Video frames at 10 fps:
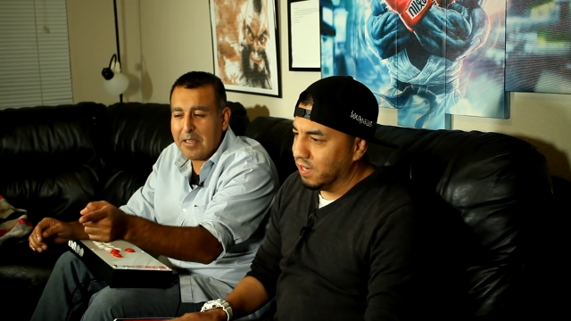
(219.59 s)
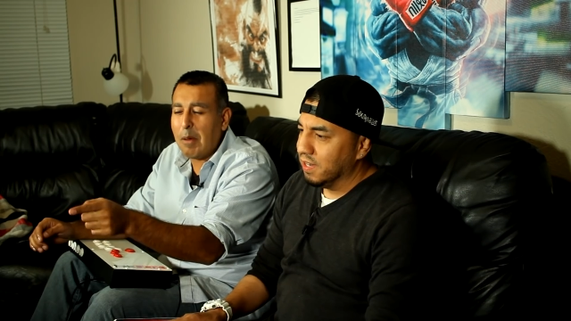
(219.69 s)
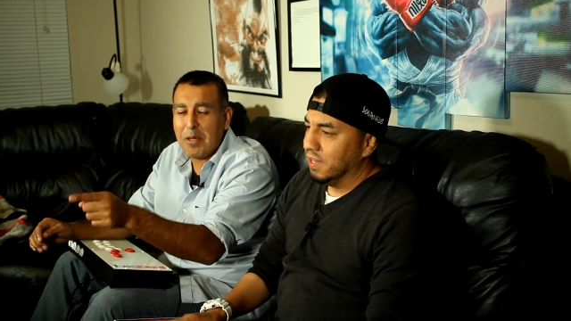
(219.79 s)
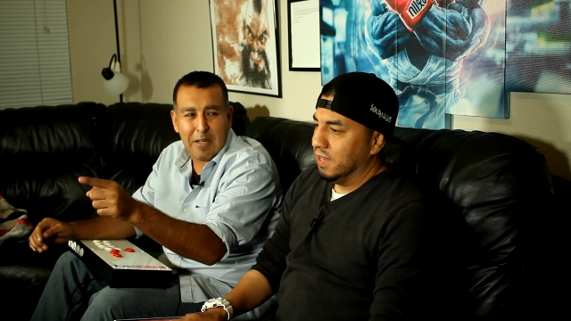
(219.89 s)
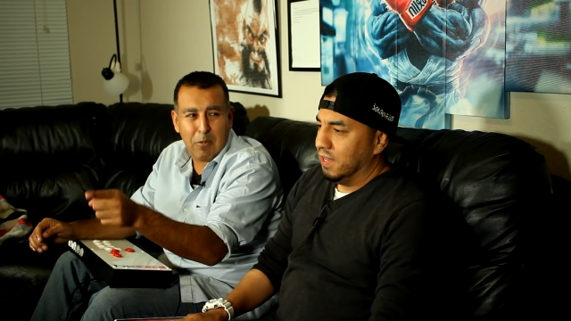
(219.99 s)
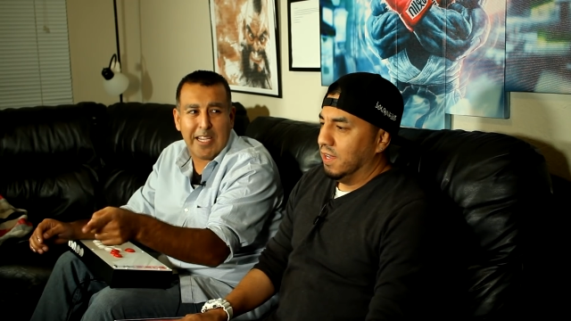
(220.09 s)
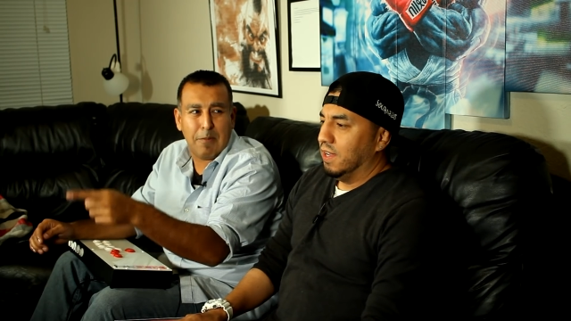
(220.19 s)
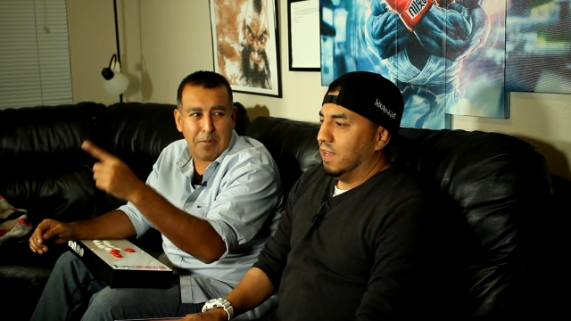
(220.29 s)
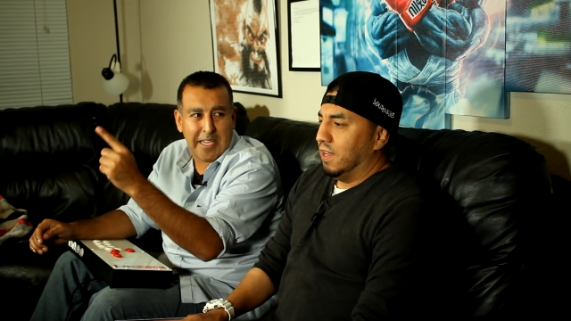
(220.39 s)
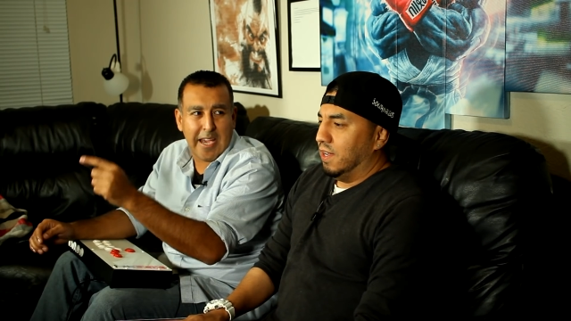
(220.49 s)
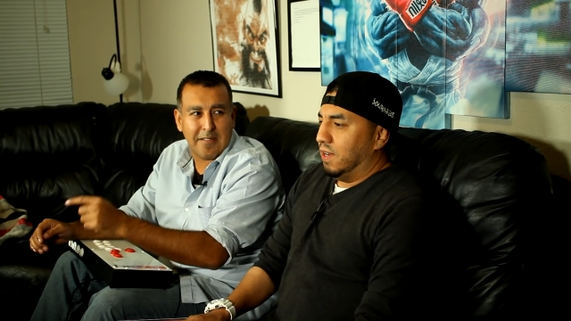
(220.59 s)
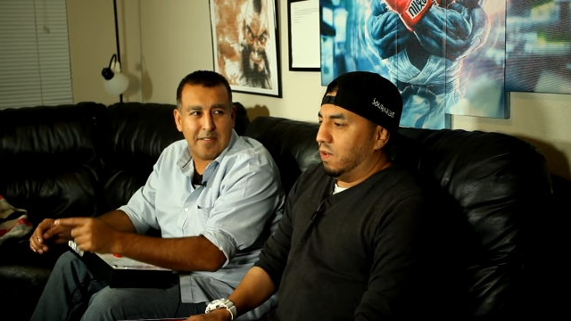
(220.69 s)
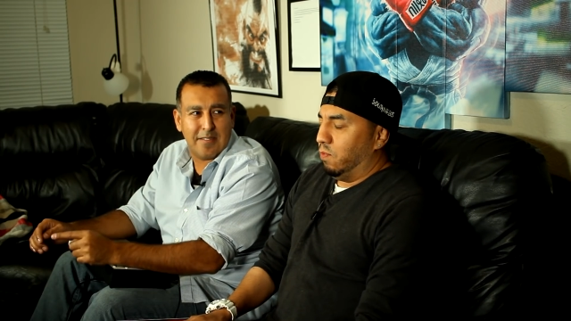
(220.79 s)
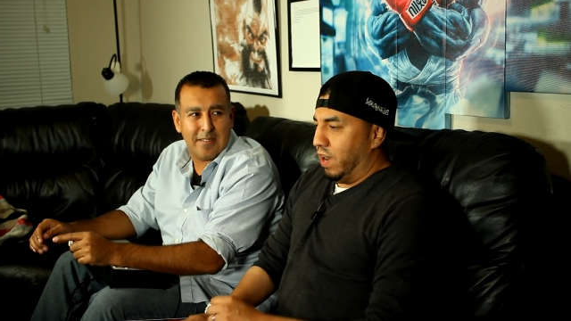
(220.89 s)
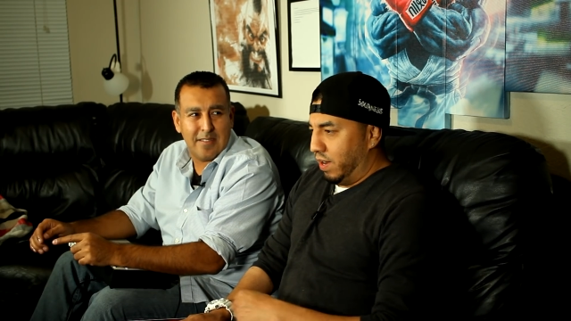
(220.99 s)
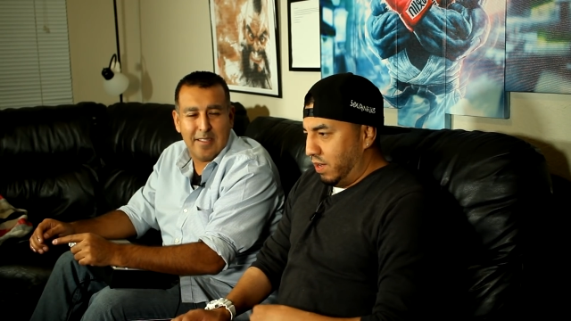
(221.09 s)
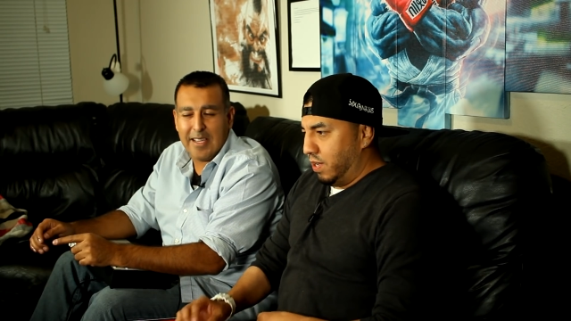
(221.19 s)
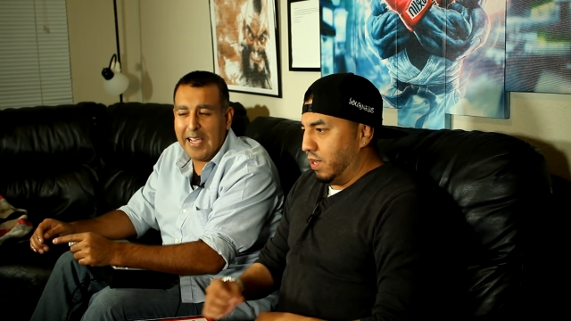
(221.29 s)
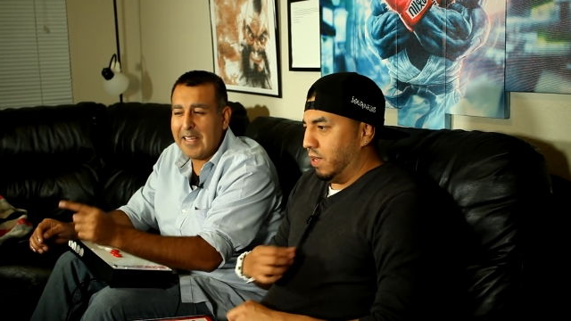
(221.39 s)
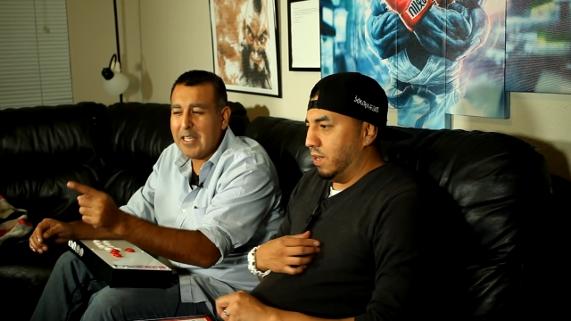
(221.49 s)
Speaker 1: I mean, wake up ex. Right.
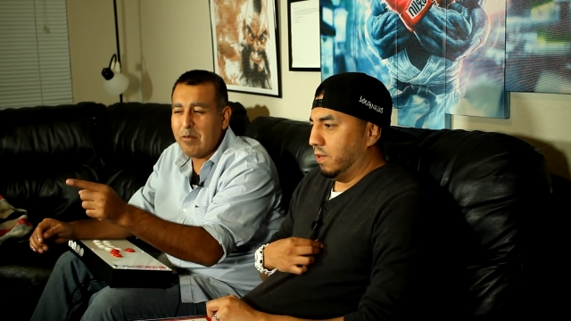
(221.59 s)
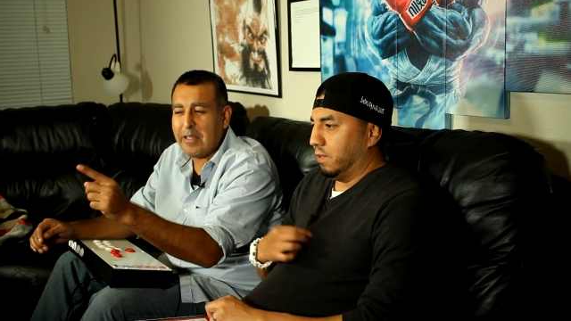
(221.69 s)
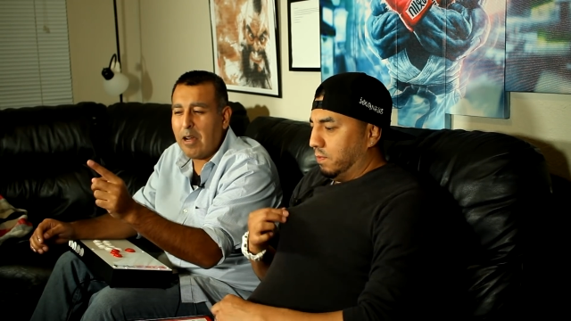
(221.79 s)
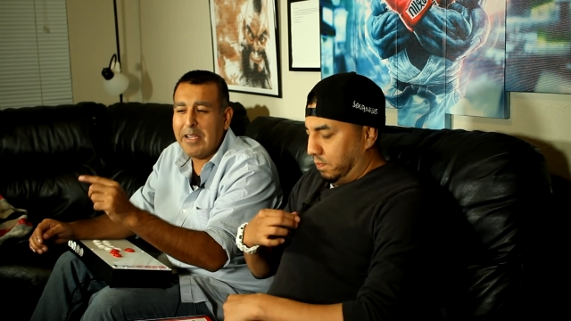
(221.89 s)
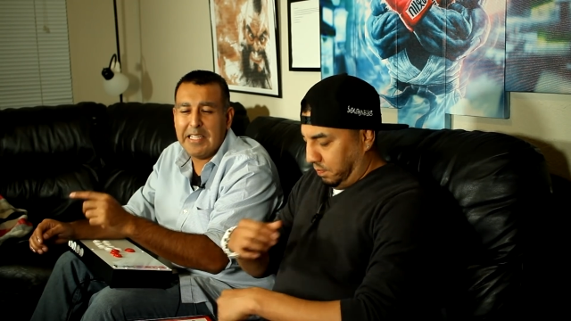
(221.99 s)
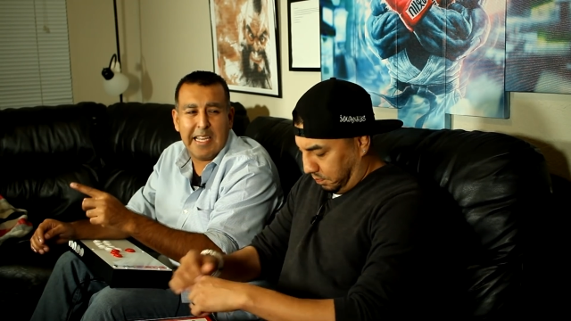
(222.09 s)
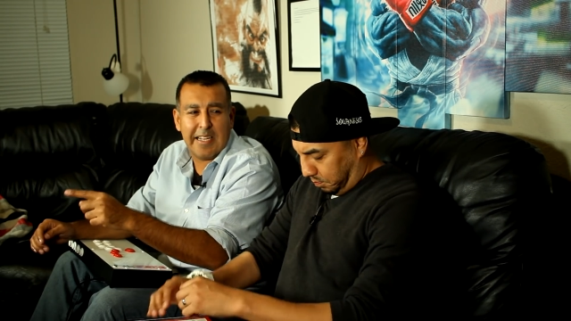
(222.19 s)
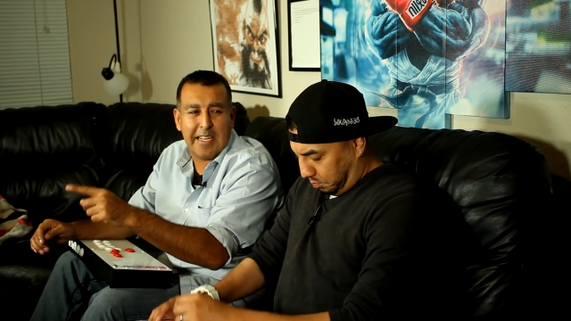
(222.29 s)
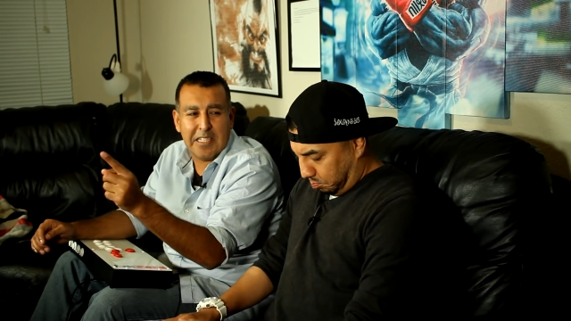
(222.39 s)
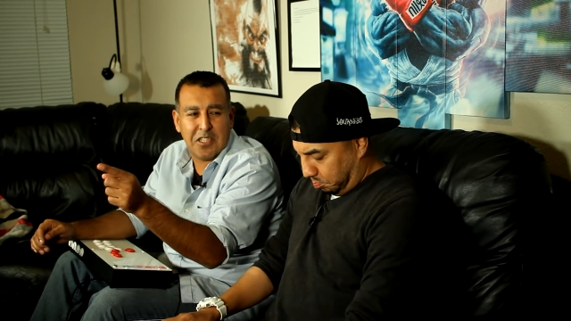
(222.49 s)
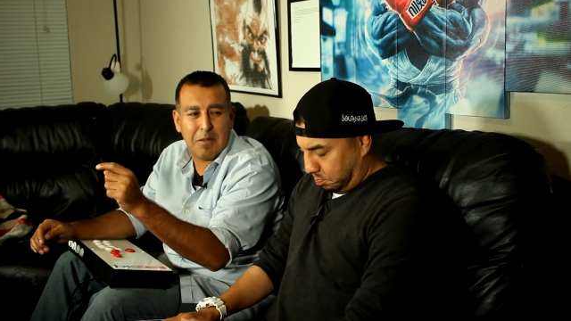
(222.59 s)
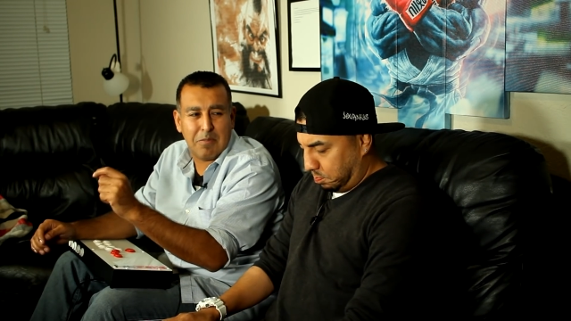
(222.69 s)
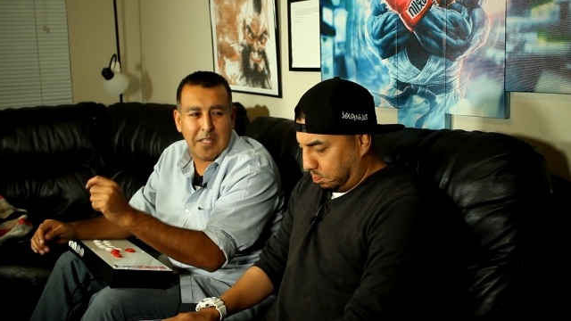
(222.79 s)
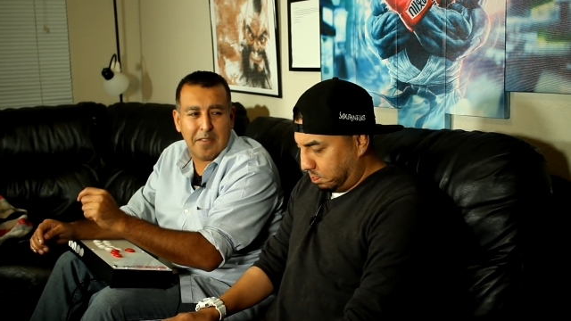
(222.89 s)
And then he was like, oh, he didn't, and he jumped in